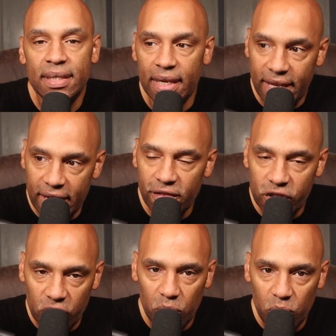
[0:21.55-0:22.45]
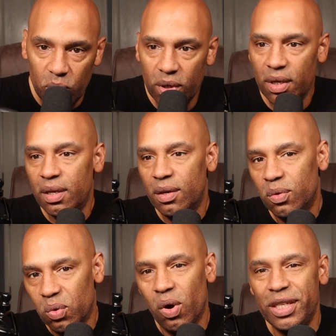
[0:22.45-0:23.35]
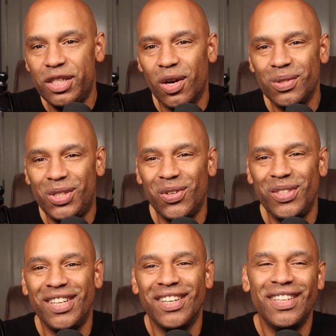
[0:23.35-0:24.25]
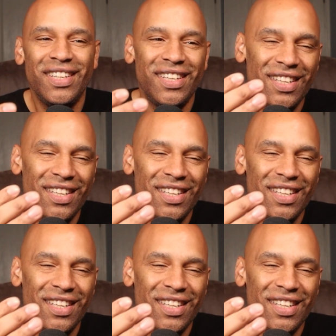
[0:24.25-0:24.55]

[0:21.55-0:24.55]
to give to Roy Jones Junior,